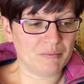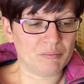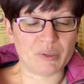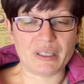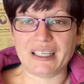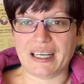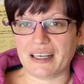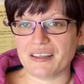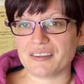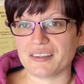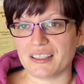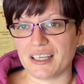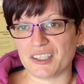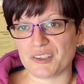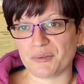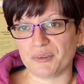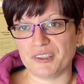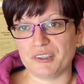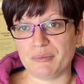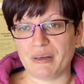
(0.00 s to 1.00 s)
But yeah, so
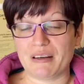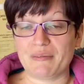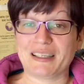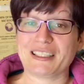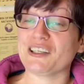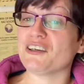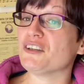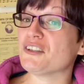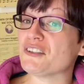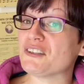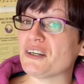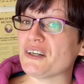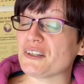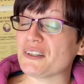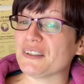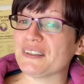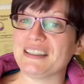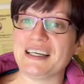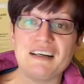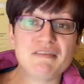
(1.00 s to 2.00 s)
that's one to bear in mind. Or
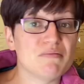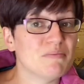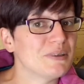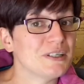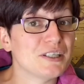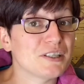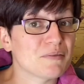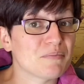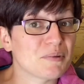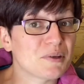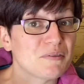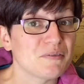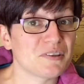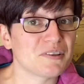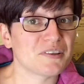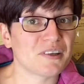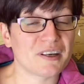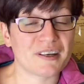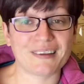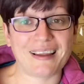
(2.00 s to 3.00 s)
soil. I should move
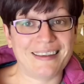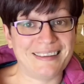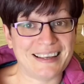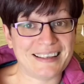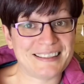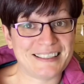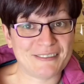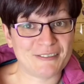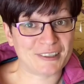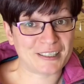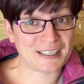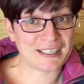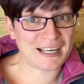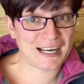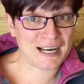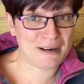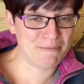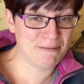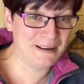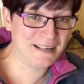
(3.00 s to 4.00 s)
to soil unless they've got a
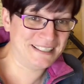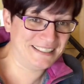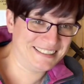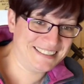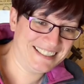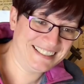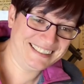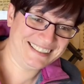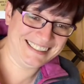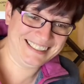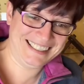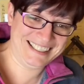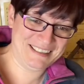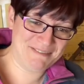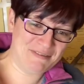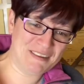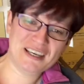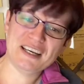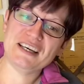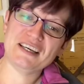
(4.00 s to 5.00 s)
carpet.
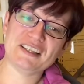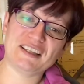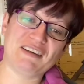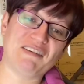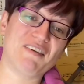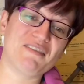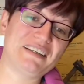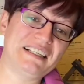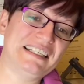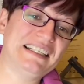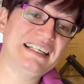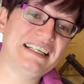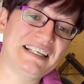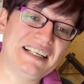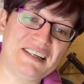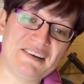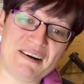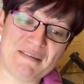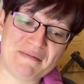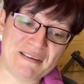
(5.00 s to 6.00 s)
They're already
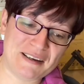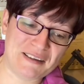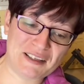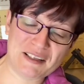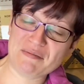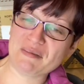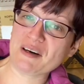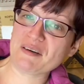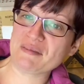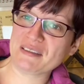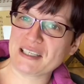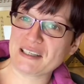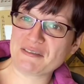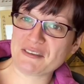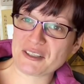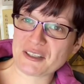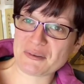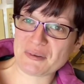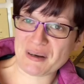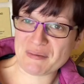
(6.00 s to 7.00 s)
kicking crap out at the moment. I've just